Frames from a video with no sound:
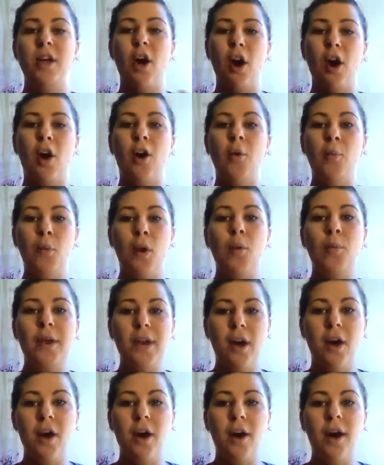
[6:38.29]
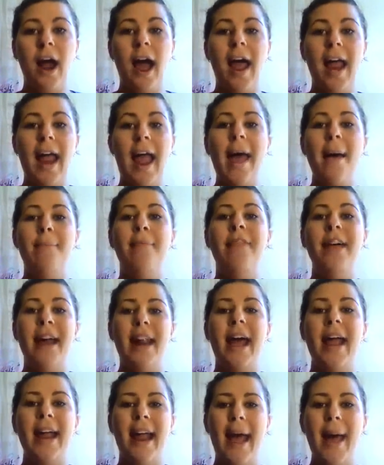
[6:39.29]
are what we are. I am that
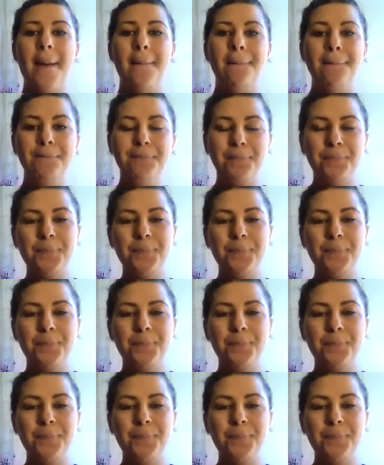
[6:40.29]
I am.